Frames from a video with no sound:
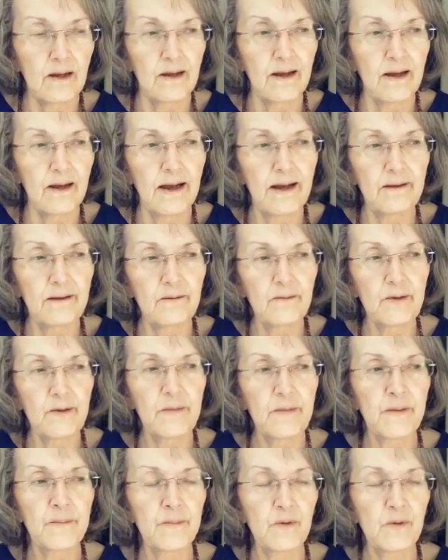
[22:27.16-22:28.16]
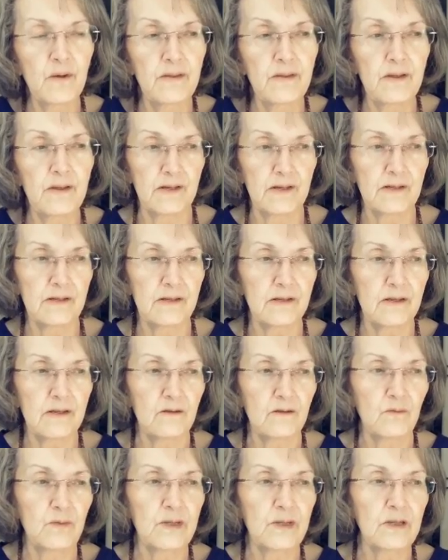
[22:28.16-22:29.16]
I remember this:
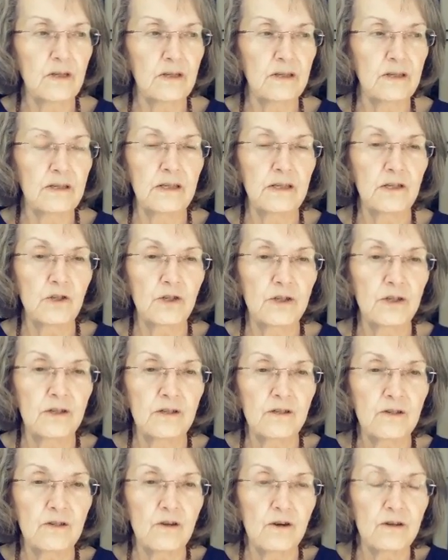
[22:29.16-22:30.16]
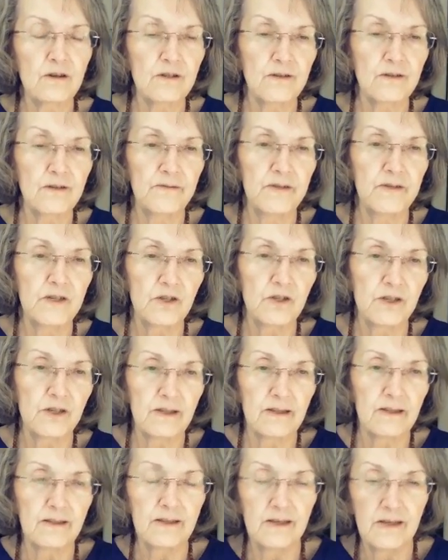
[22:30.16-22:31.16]
when conditions are
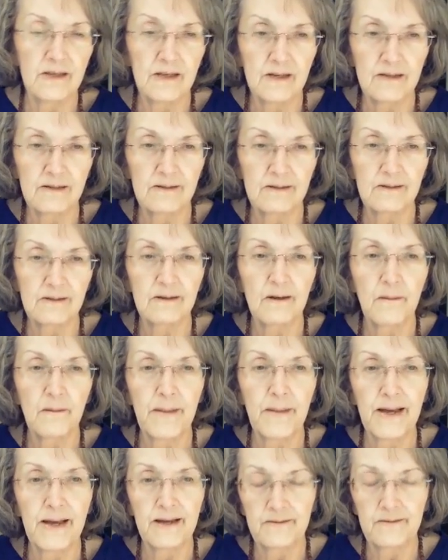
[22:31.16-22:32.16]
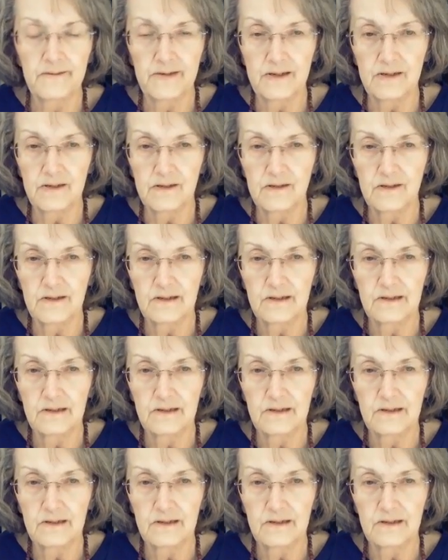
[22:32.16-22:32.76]
sufficient, things manifest.